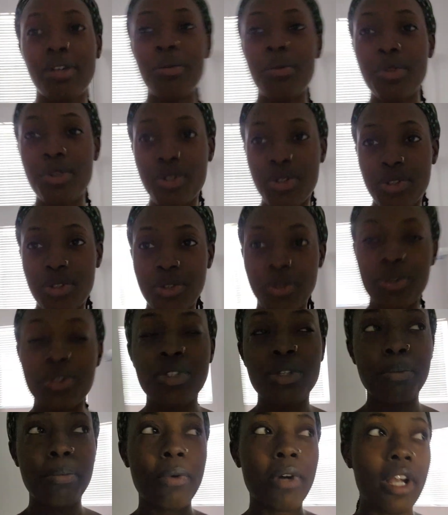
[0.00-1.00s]
I was so
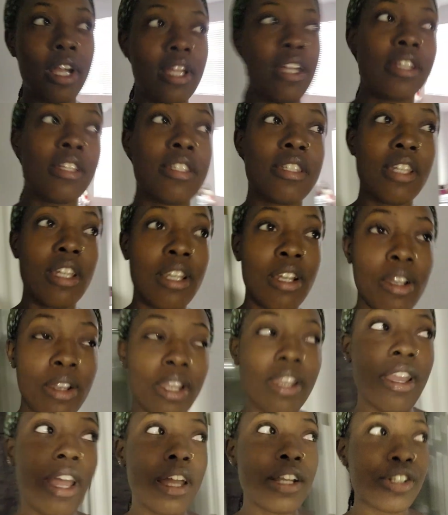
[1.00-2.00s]
surprised and I
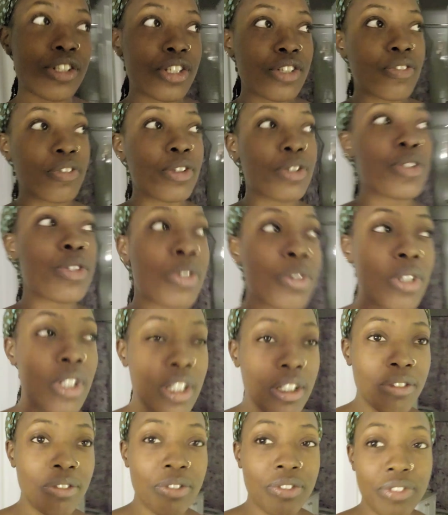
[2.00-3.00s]
just felt so
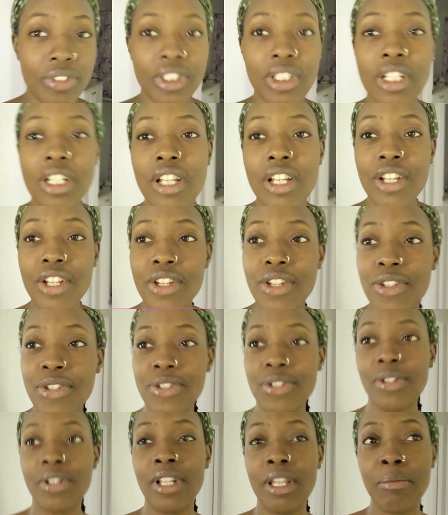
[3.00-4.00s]
loved.
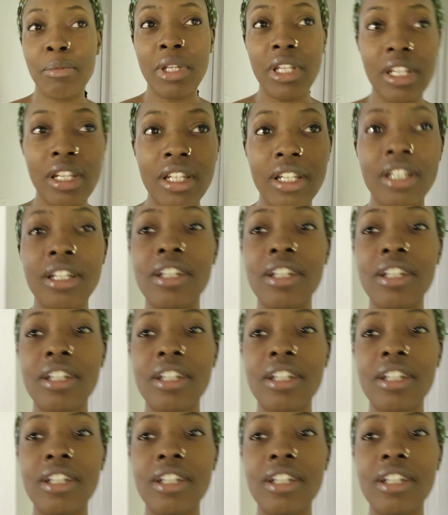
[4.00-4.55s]
So let me